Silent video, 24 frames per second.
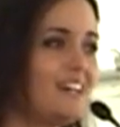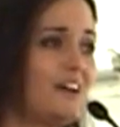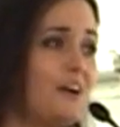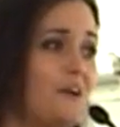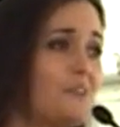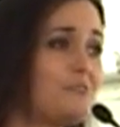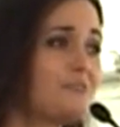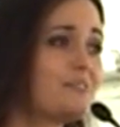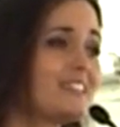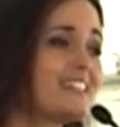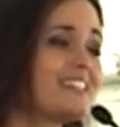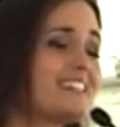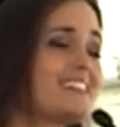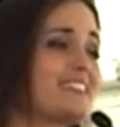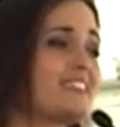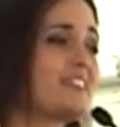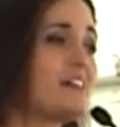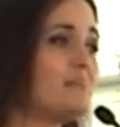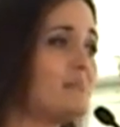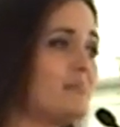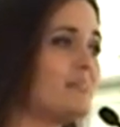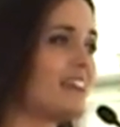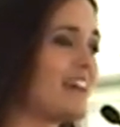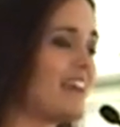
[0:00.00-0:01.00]
hopefully
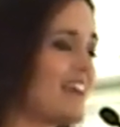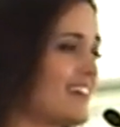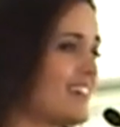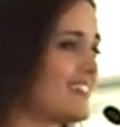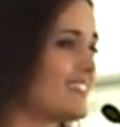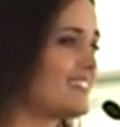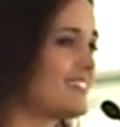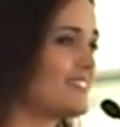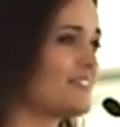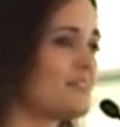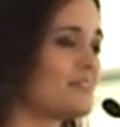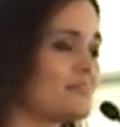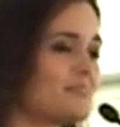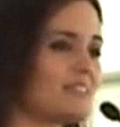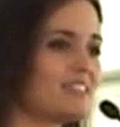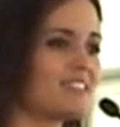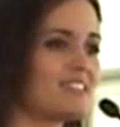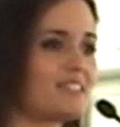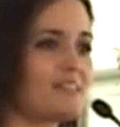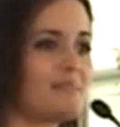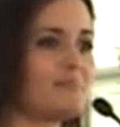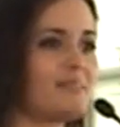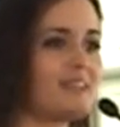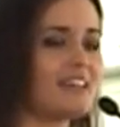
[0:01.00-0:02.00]
someday
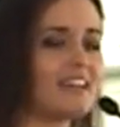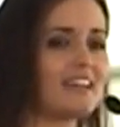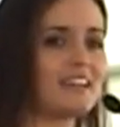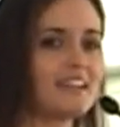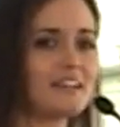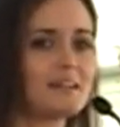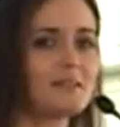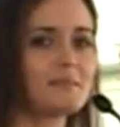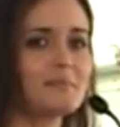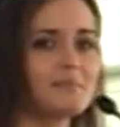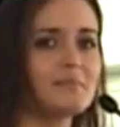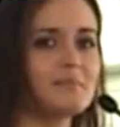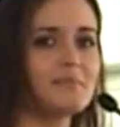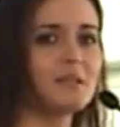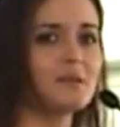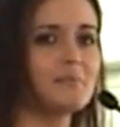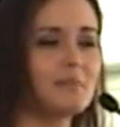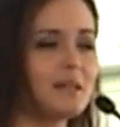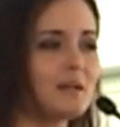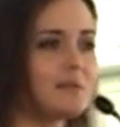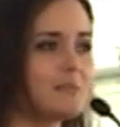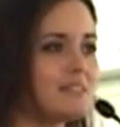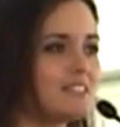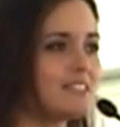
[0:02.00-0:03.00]
they'll
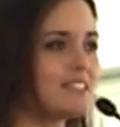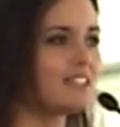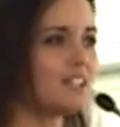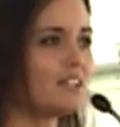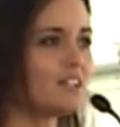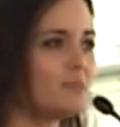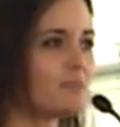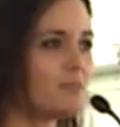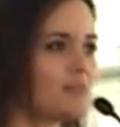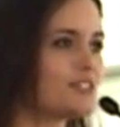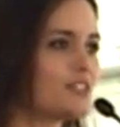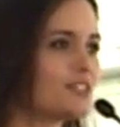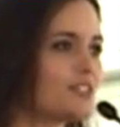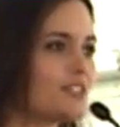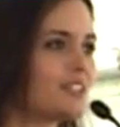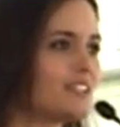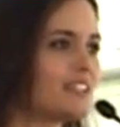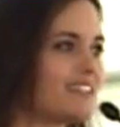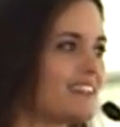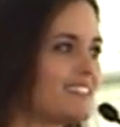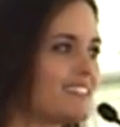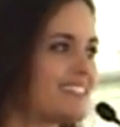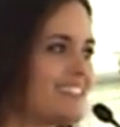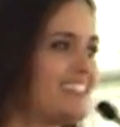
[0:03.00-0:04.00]
be able to slowly but
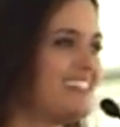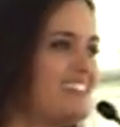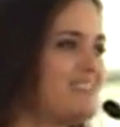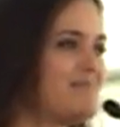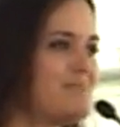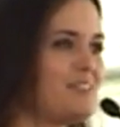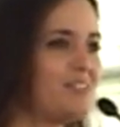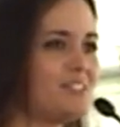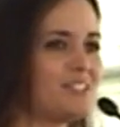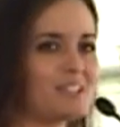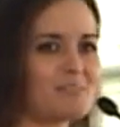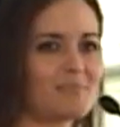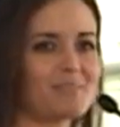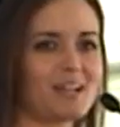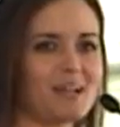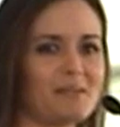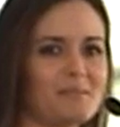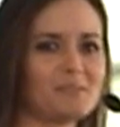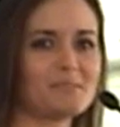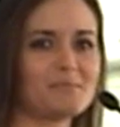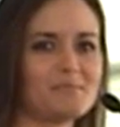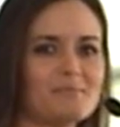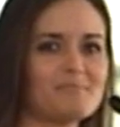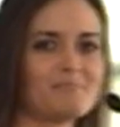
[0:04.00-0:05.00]
surely, as the music
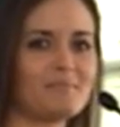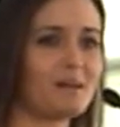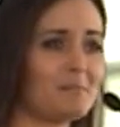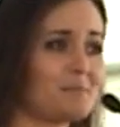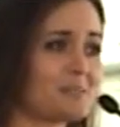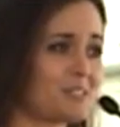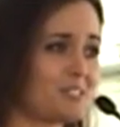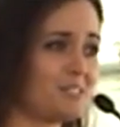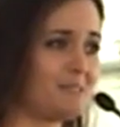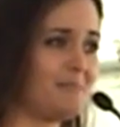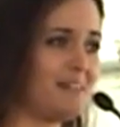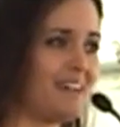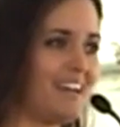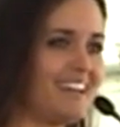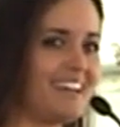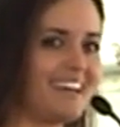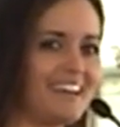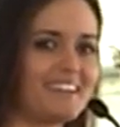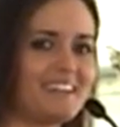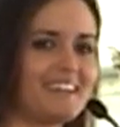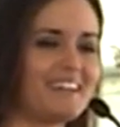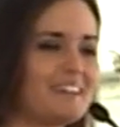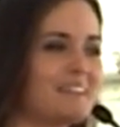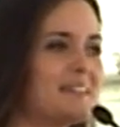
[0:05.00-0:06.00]
becomes public domain.
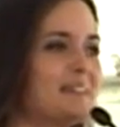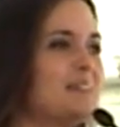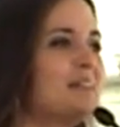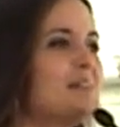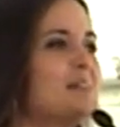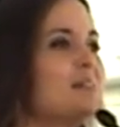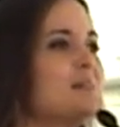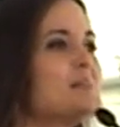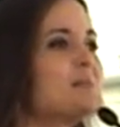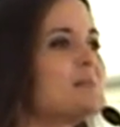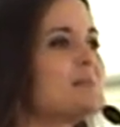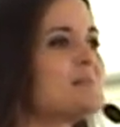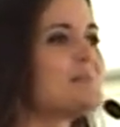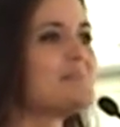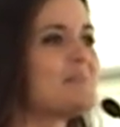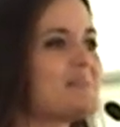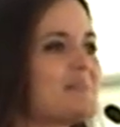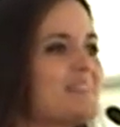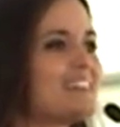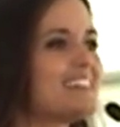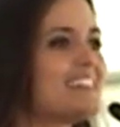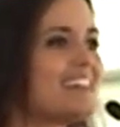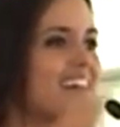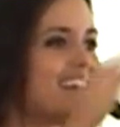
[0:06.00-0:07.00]
I don't know.
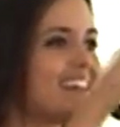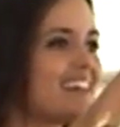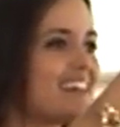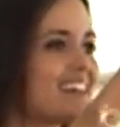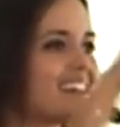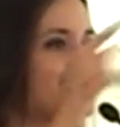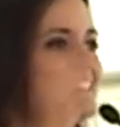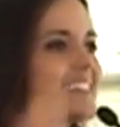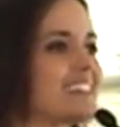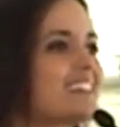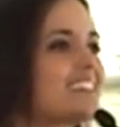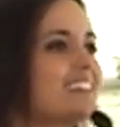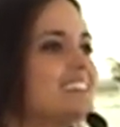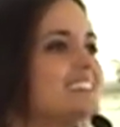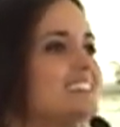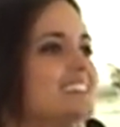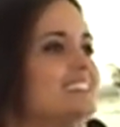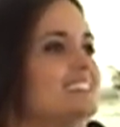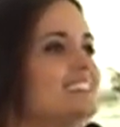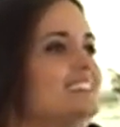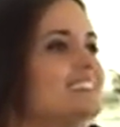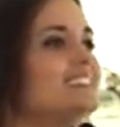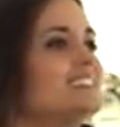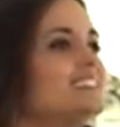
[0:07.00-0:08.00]
Yes.
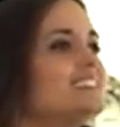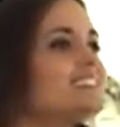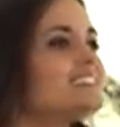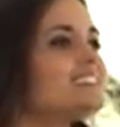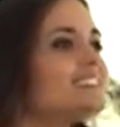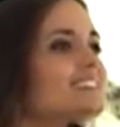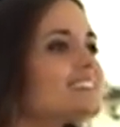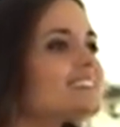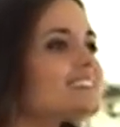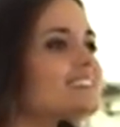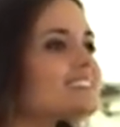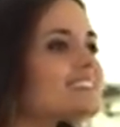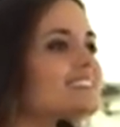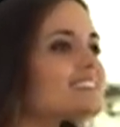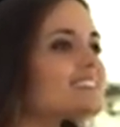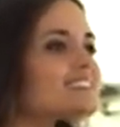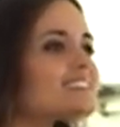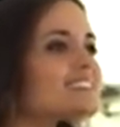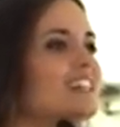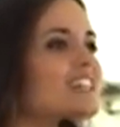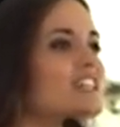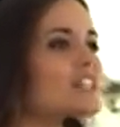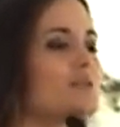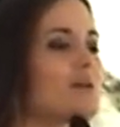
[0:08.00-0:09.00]

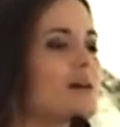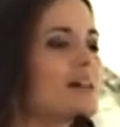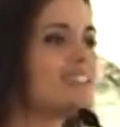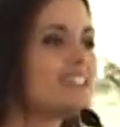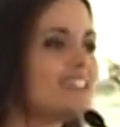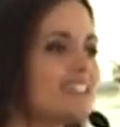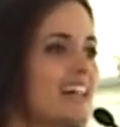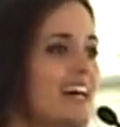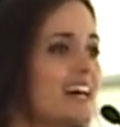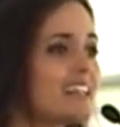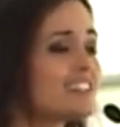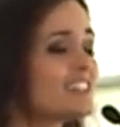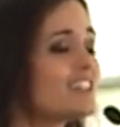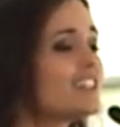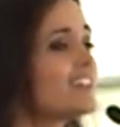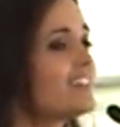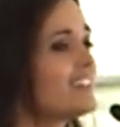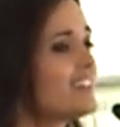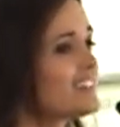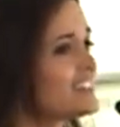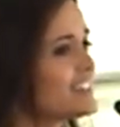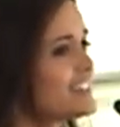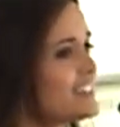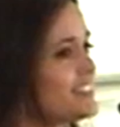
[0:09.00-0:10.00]
Do I still act at
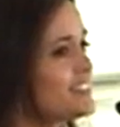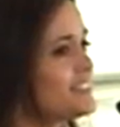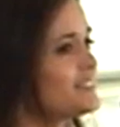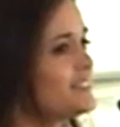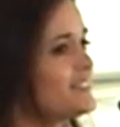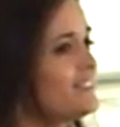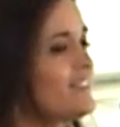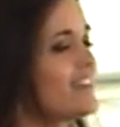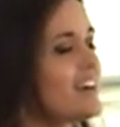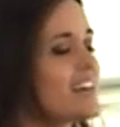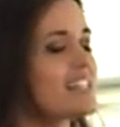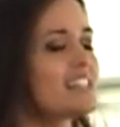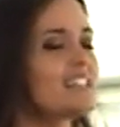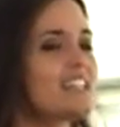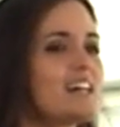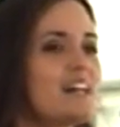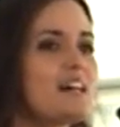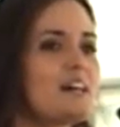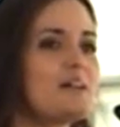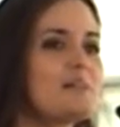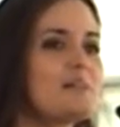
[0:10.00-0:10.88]
all? Yes, I do. In fact,